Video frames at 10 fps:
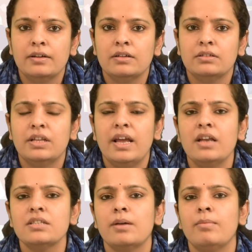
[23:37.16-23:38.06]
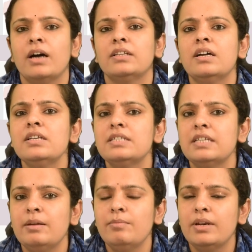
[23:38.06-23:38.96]
there are some other
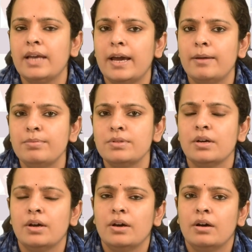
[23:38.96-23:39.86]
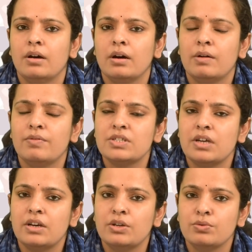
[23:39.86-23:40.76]
seam types which
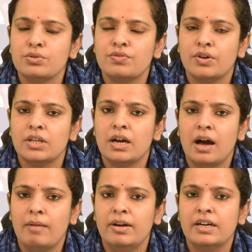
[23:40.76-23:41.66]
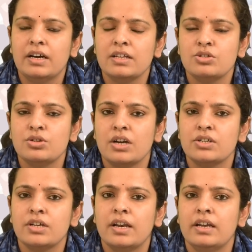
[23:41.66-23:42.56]
are used for the garment
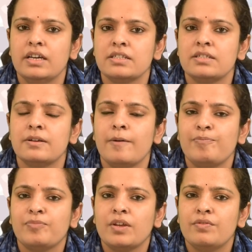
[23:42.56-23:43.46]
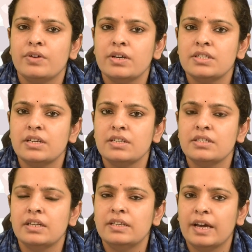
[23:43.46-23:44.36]
construction. Is first
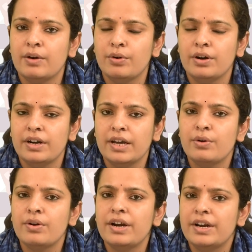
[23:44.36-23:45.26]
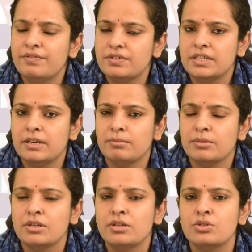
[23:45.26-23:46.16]
is the decorative
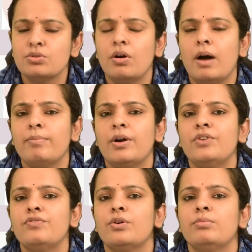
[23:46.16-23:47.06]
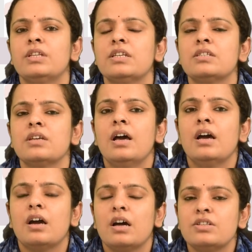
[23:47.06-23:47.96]
seam. So apart from this
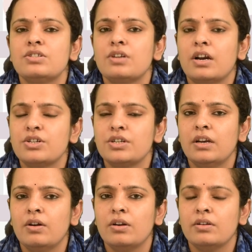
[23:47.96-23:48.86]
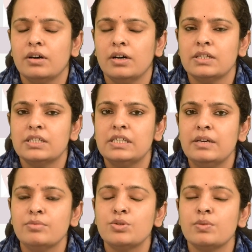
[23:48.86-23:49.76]
construction or
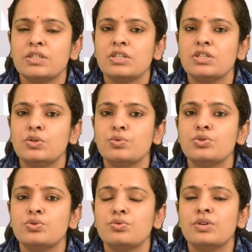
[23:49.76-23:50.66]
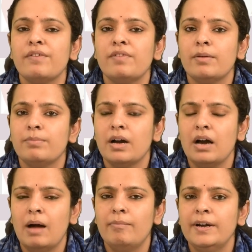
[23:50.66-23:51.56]
seams which is used to develop a
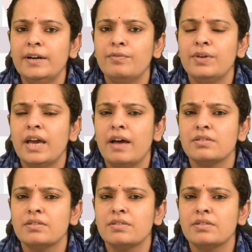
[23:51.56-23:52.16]
garment, we have